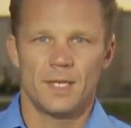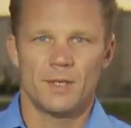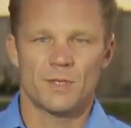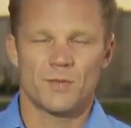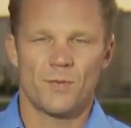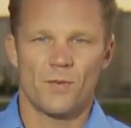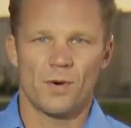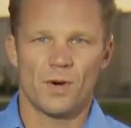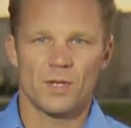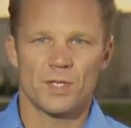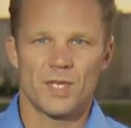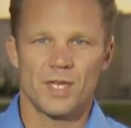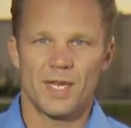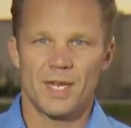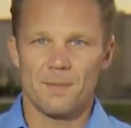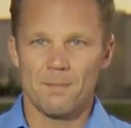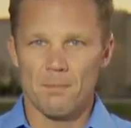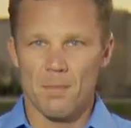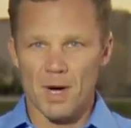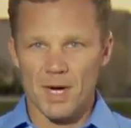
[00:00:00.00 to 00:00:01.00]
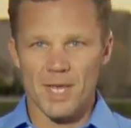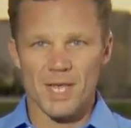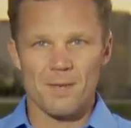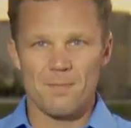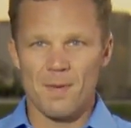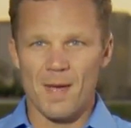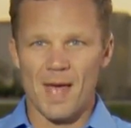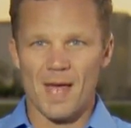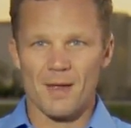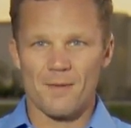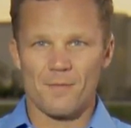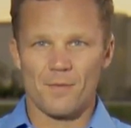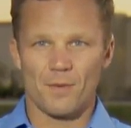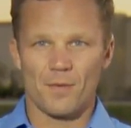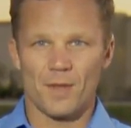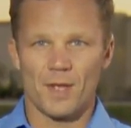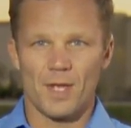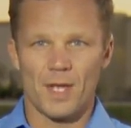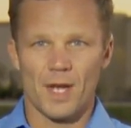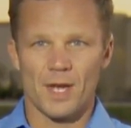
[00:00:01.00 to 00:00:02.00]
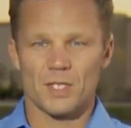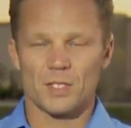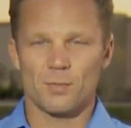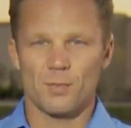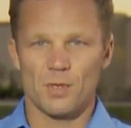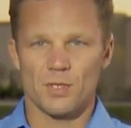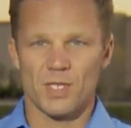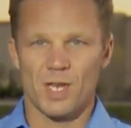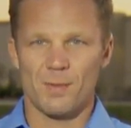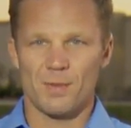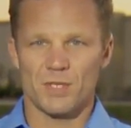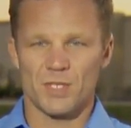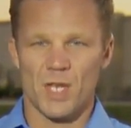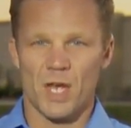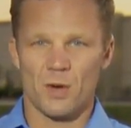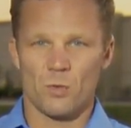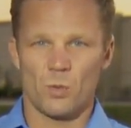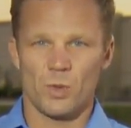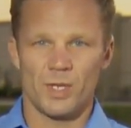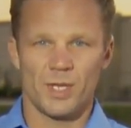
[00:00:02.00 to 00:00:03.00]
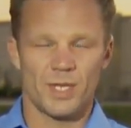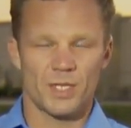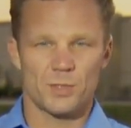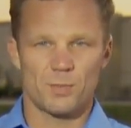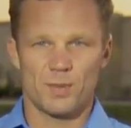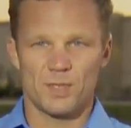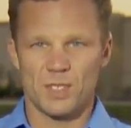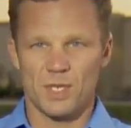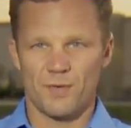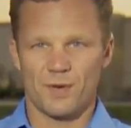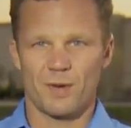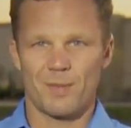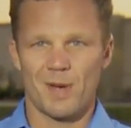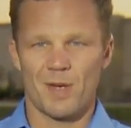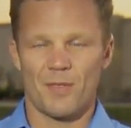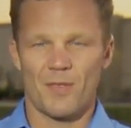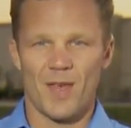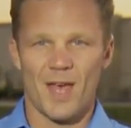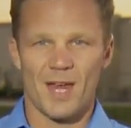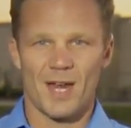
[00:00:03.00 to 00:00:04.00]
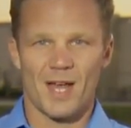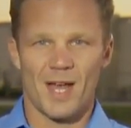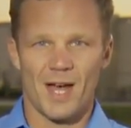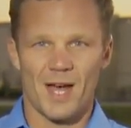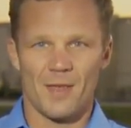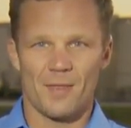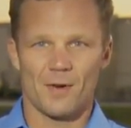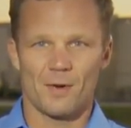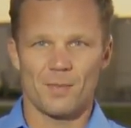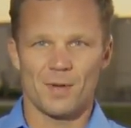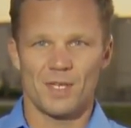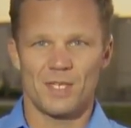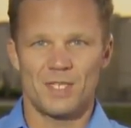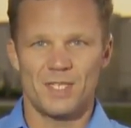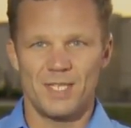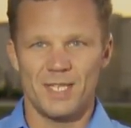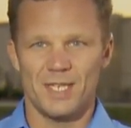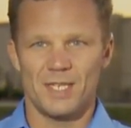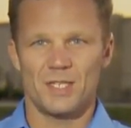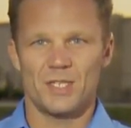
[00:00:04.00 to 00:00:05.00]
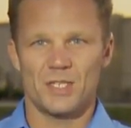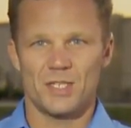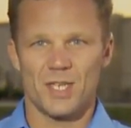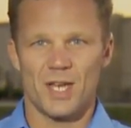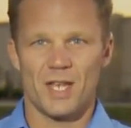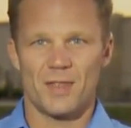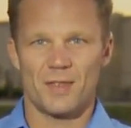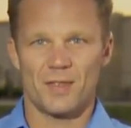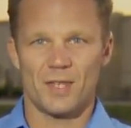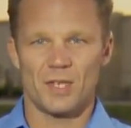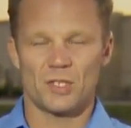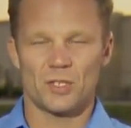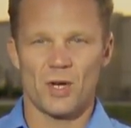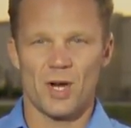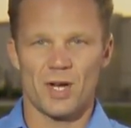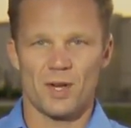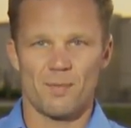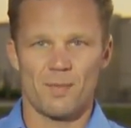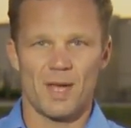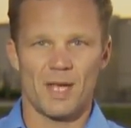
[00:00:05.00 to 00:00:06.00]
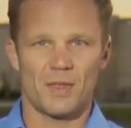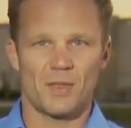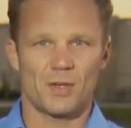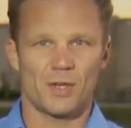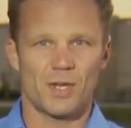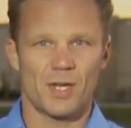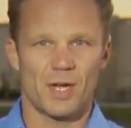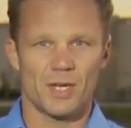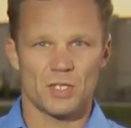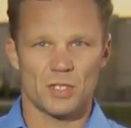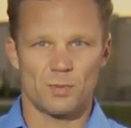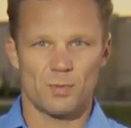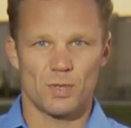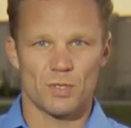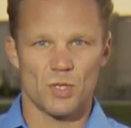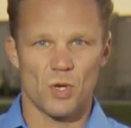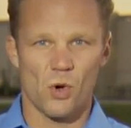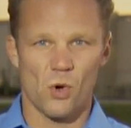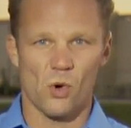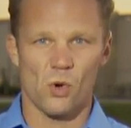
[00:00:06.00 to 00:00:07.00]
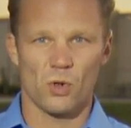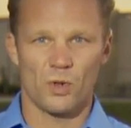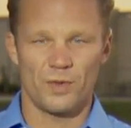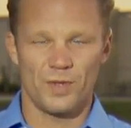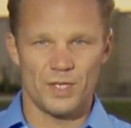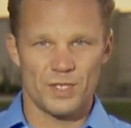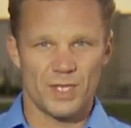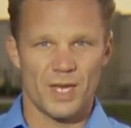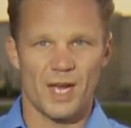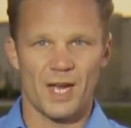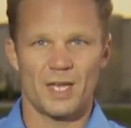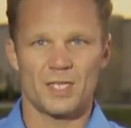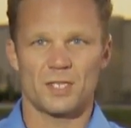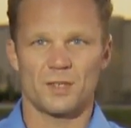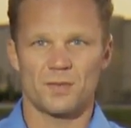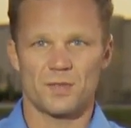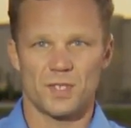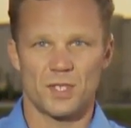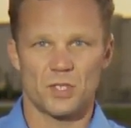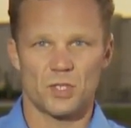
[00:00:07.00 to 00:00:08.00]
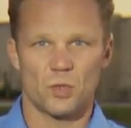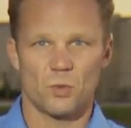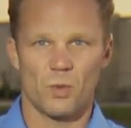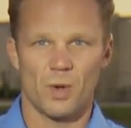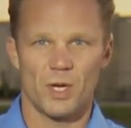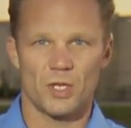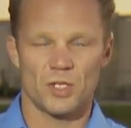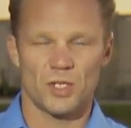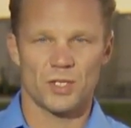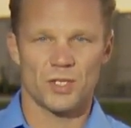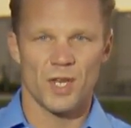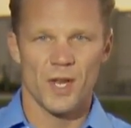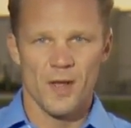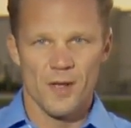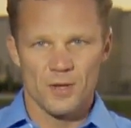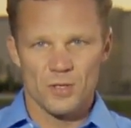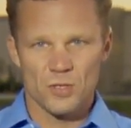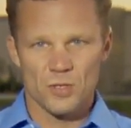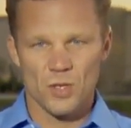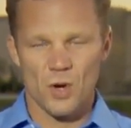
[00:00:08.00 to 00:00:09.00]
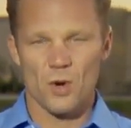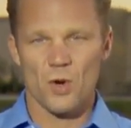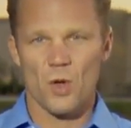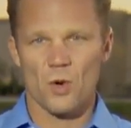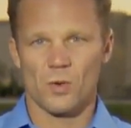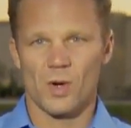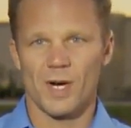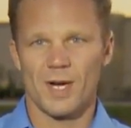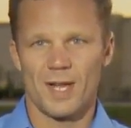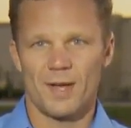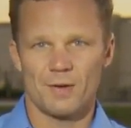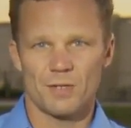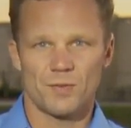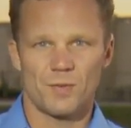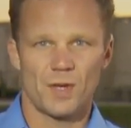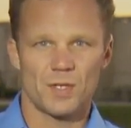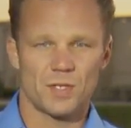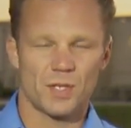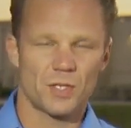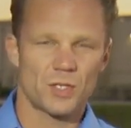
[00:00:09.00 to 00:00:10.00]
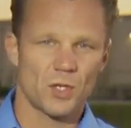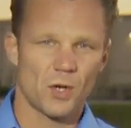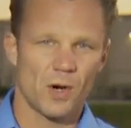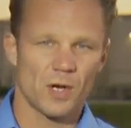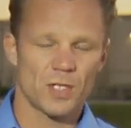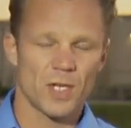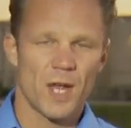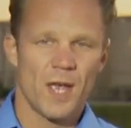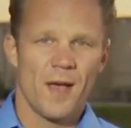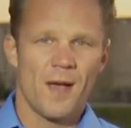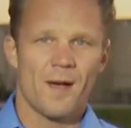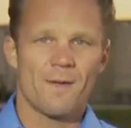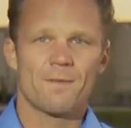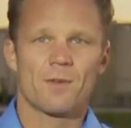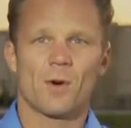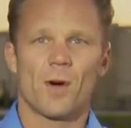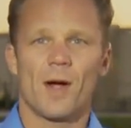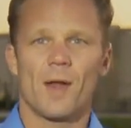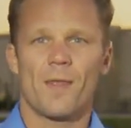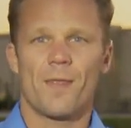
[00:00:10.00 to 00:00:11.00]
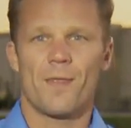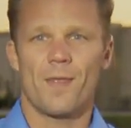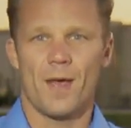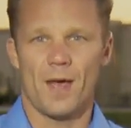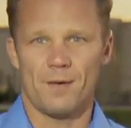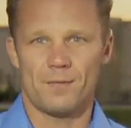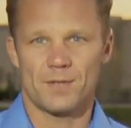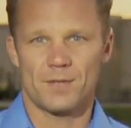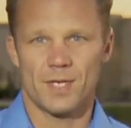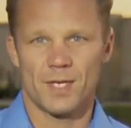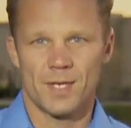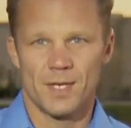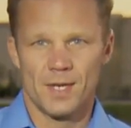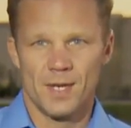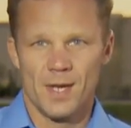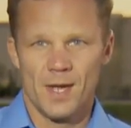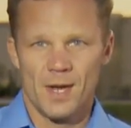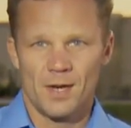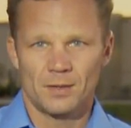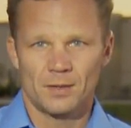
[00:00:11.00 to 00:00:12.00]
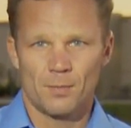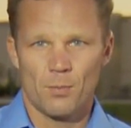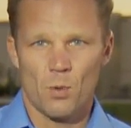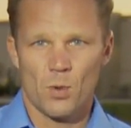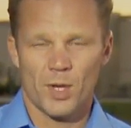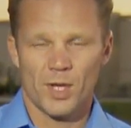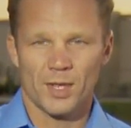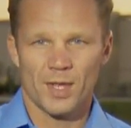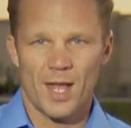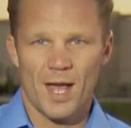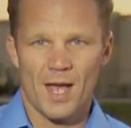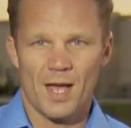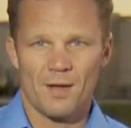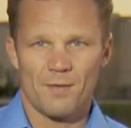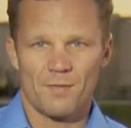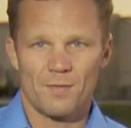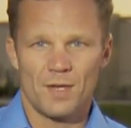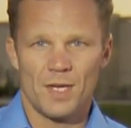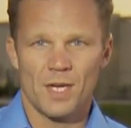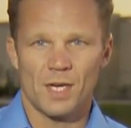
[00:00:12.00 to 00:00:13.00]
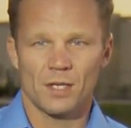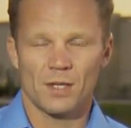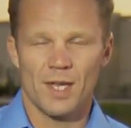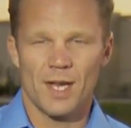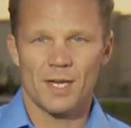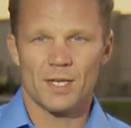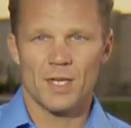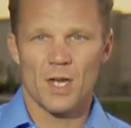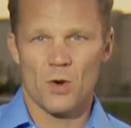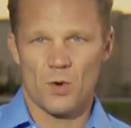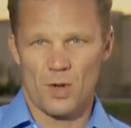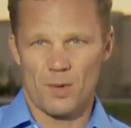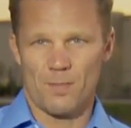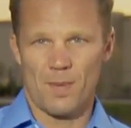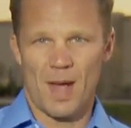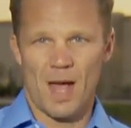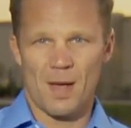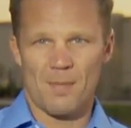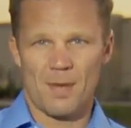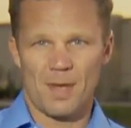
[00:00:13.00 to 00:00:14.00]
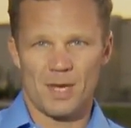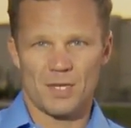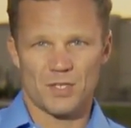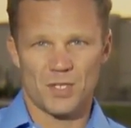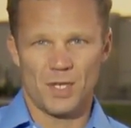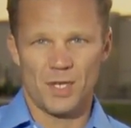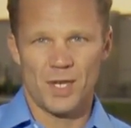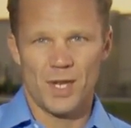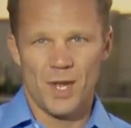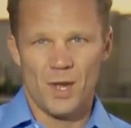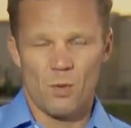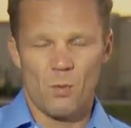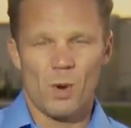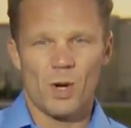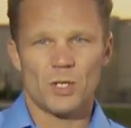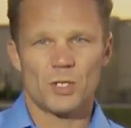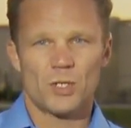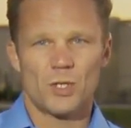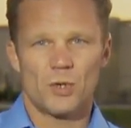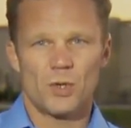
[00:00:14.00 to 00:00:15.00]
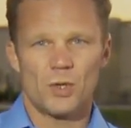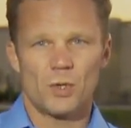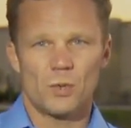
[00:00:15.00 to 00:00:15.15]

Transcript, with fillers: As far as getting money back for the customers, Amazon wouldn't get specific about that either, but did say that they try to make their customers whole in these kinds of situations. Soto right now is facing a charge of grand theft. Reporting live near Lake Nona, Bob Hazen, WESH 2